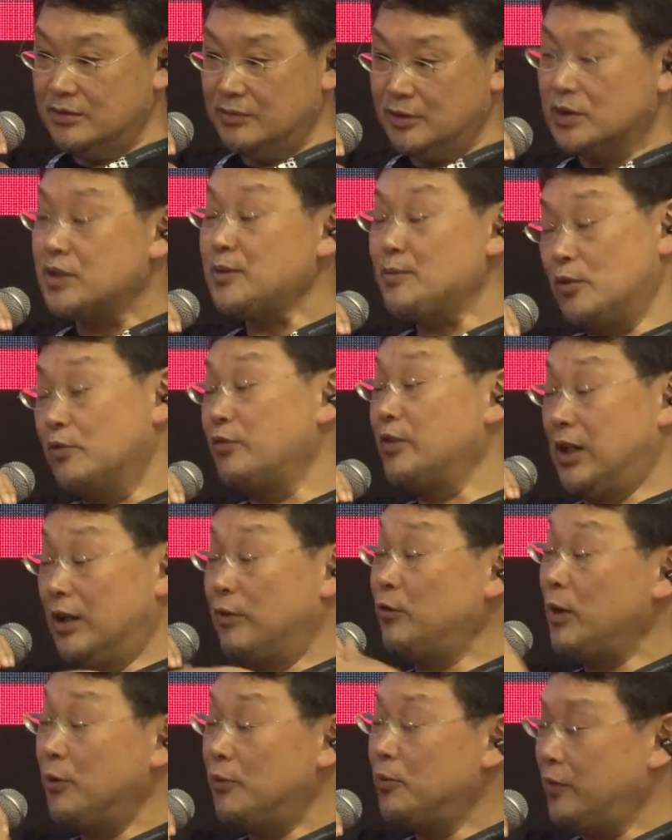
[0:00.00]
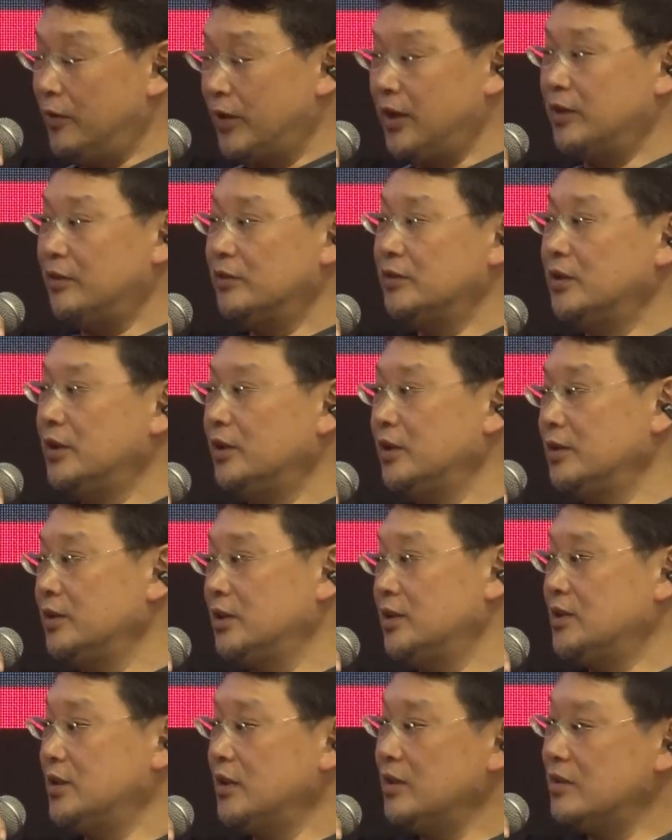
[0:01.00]
for example, the web field,
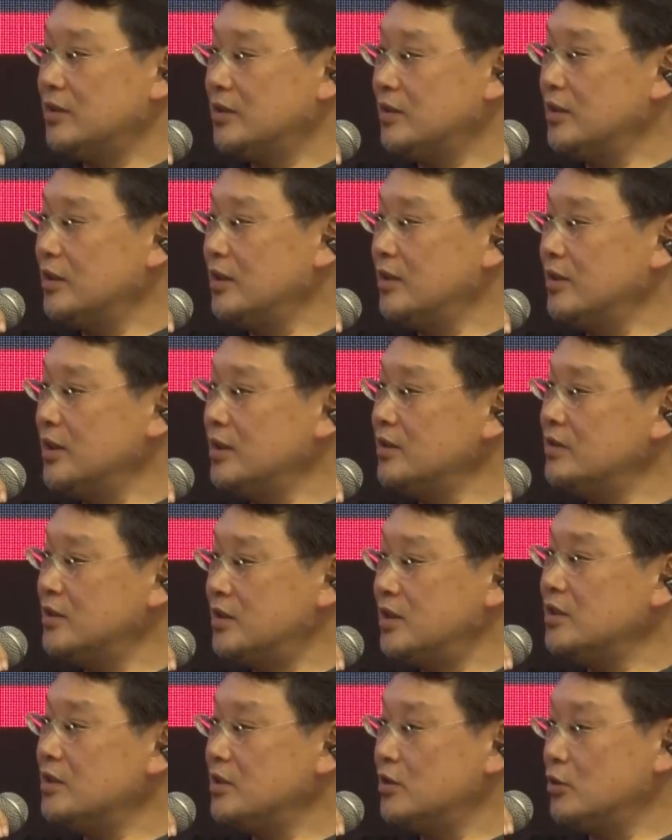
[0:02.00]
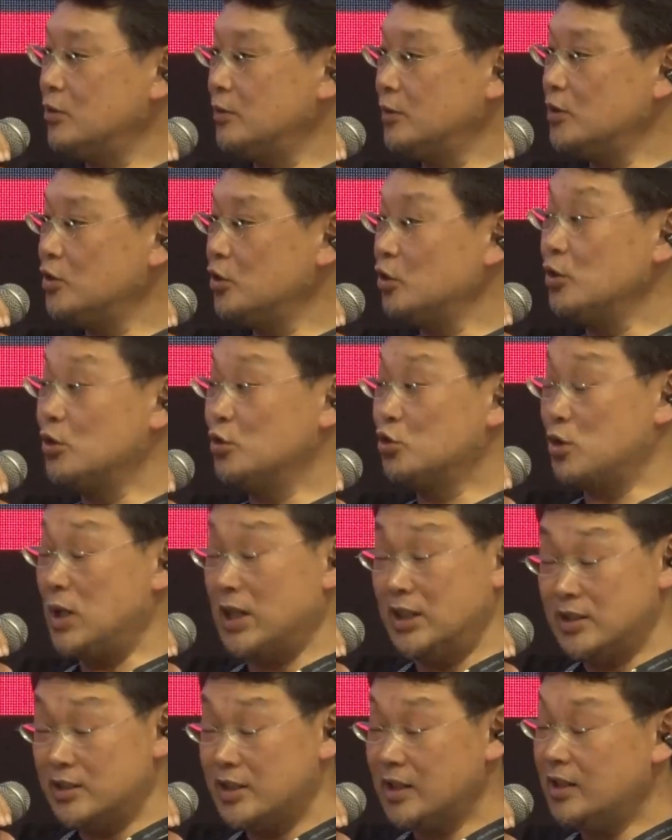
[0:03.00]
the things change so
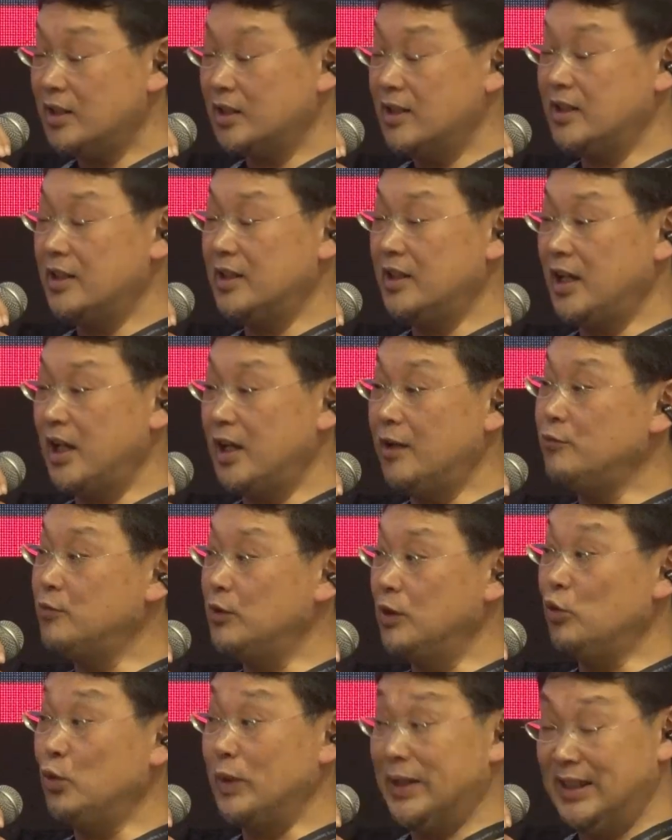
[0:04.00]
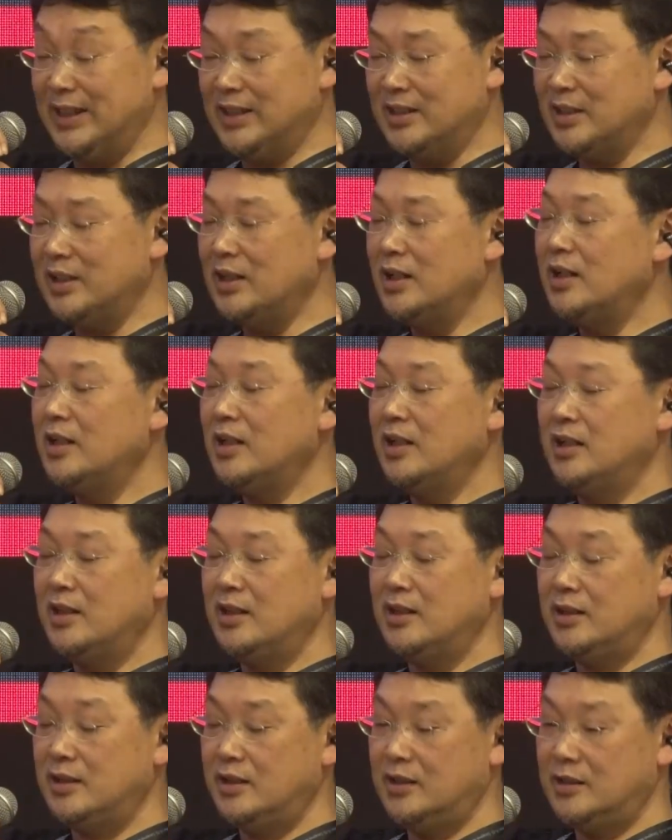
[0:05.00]
drastically every week,
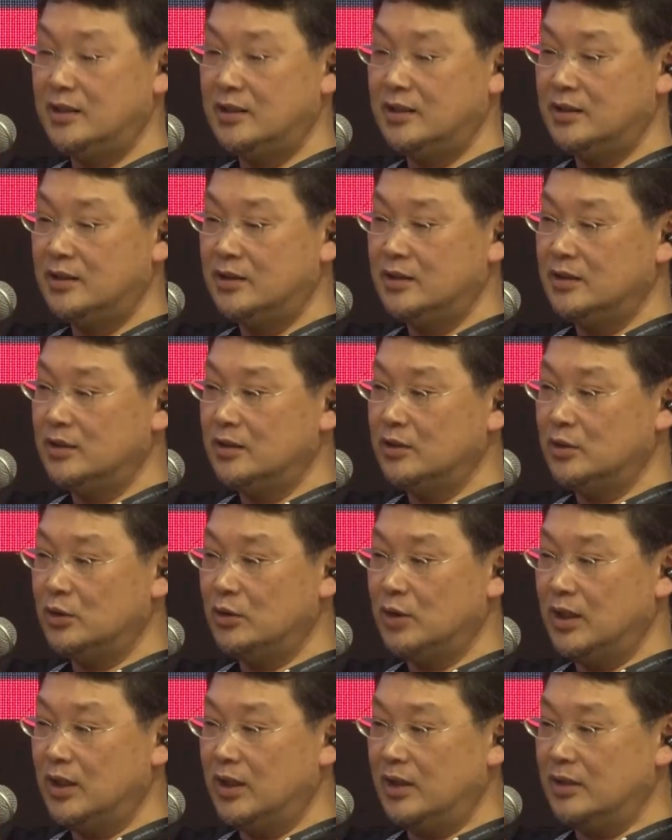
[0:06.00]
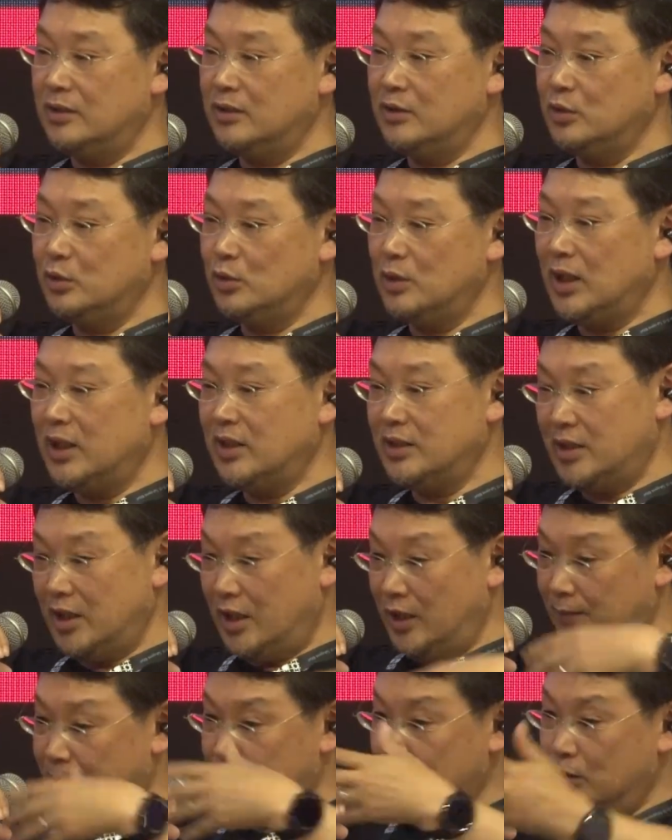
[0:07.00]
and so that to
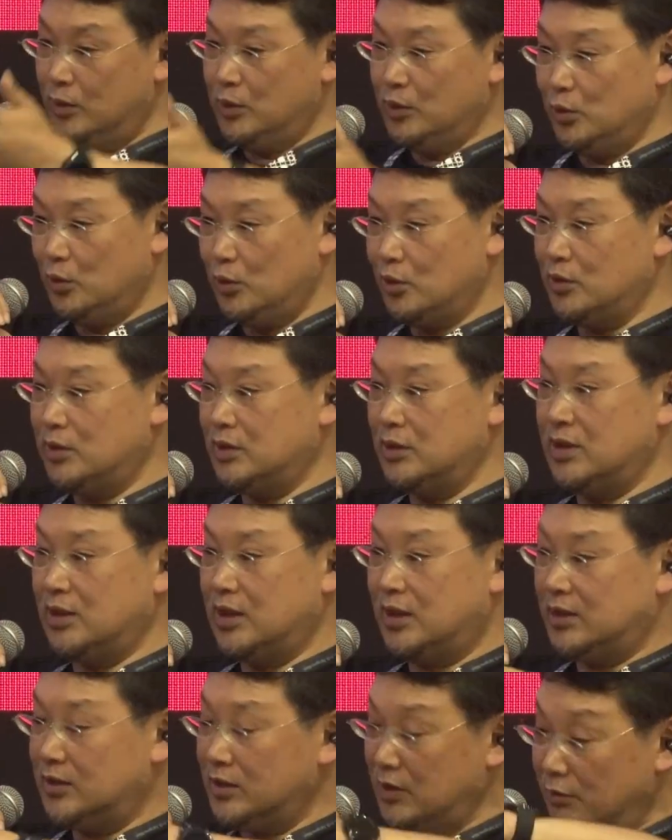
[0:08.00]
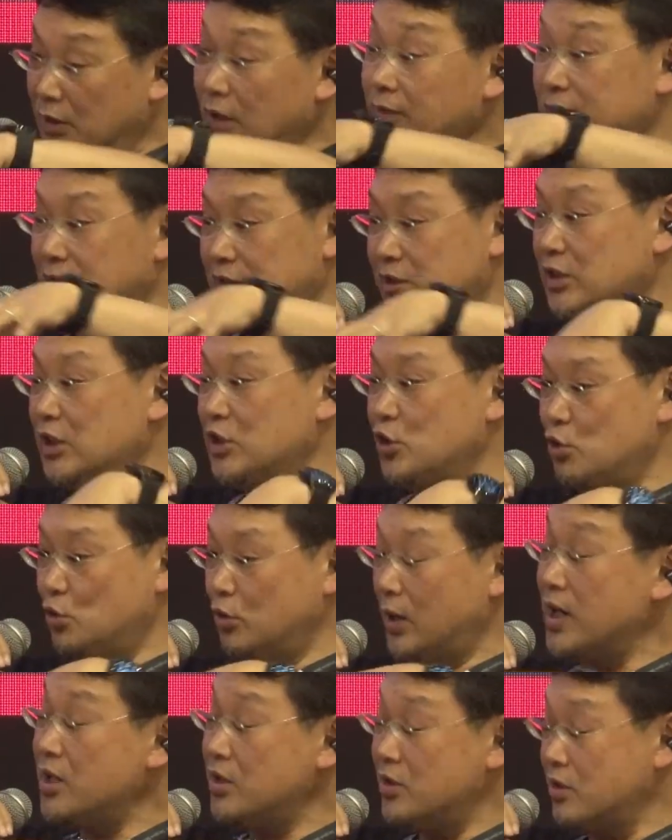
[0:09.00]
adapt the surrounding
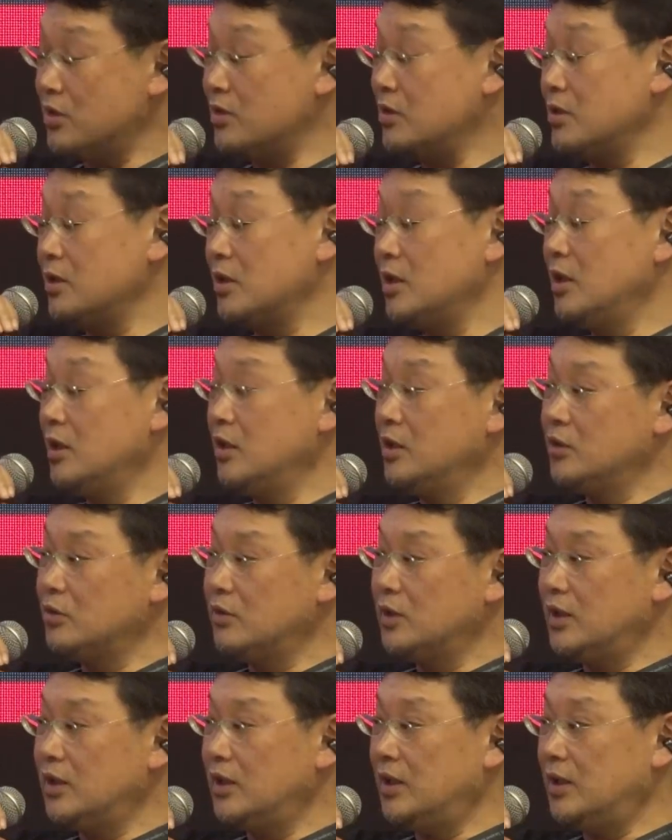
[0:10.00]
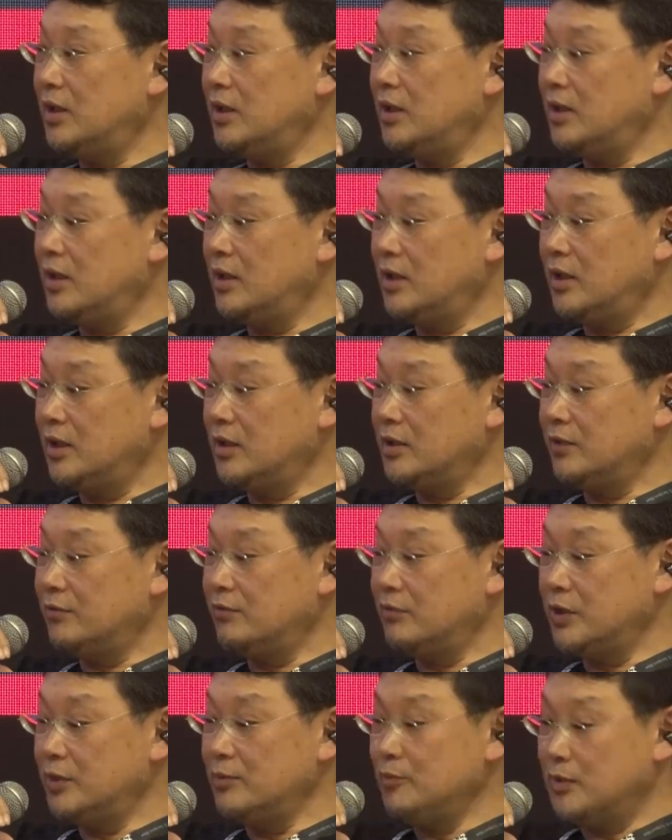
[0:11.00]
situation, so the
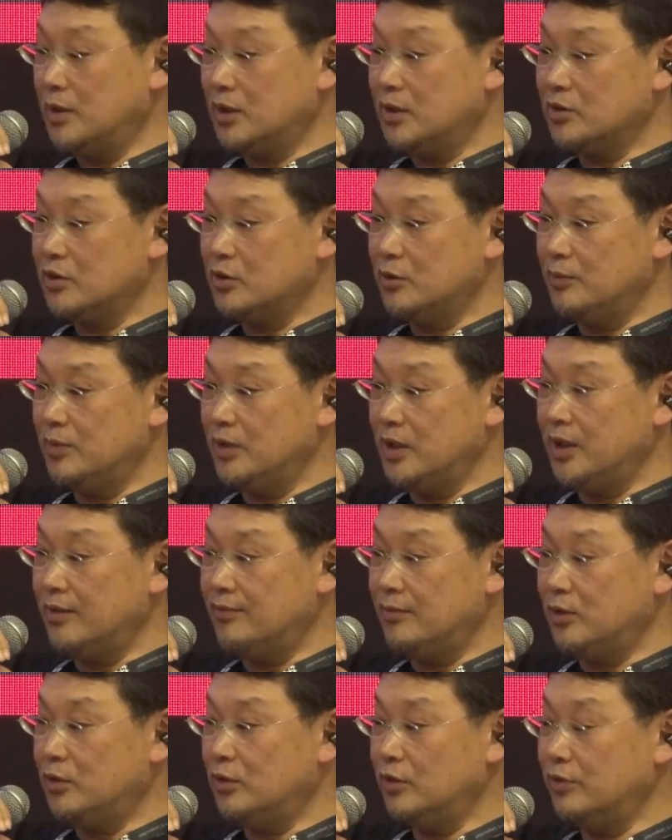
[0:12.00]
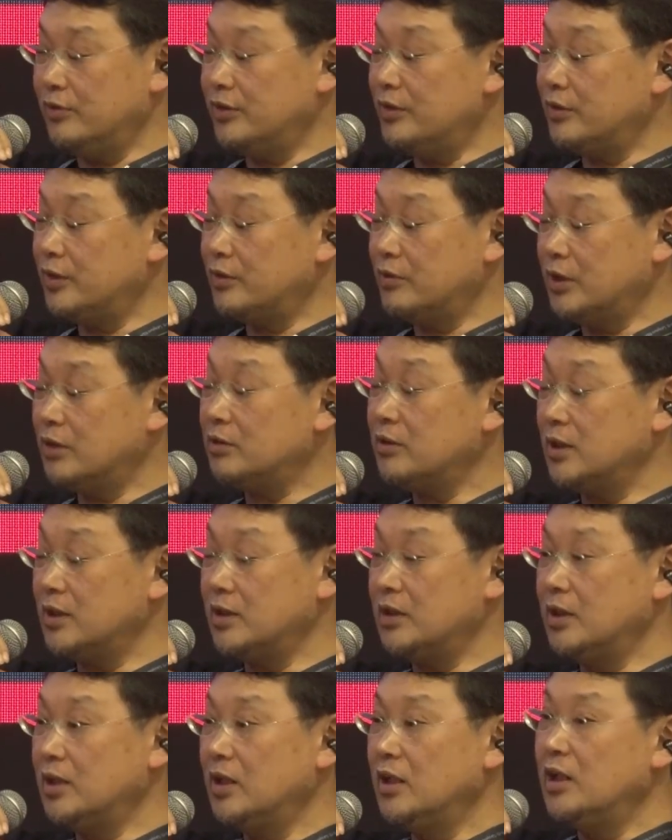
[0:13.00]
framework should be evolved very
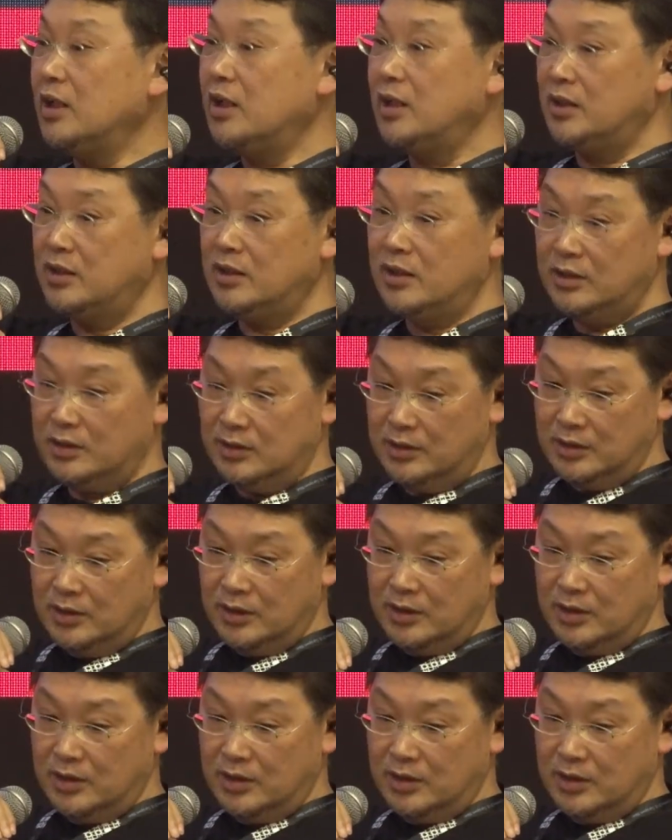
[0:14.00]
quickly. And